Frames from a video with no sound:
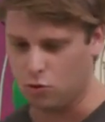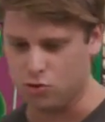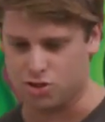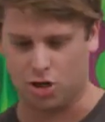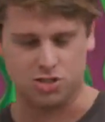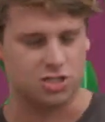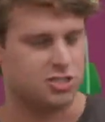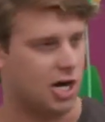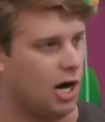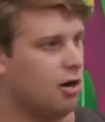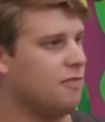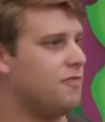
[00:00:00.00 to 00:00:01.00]
We charge a
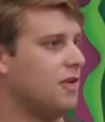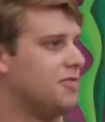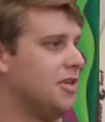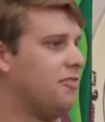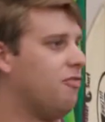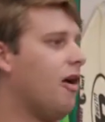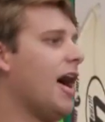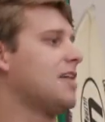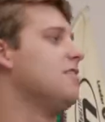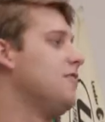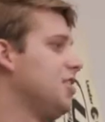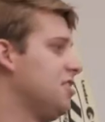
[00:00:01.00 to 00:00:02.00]
$1.50
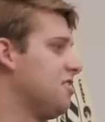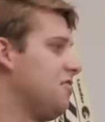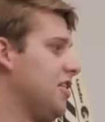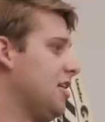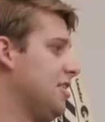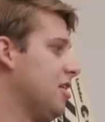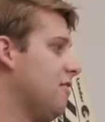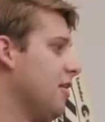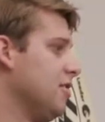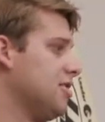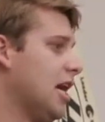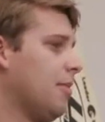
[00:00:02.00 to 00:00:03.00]
flat convenience fee at the end of
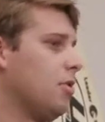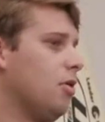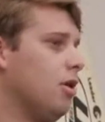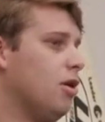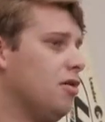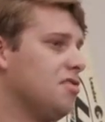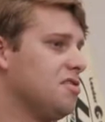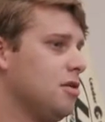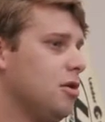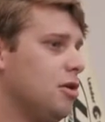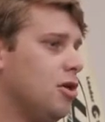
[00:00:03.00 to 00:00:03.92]
every tab close.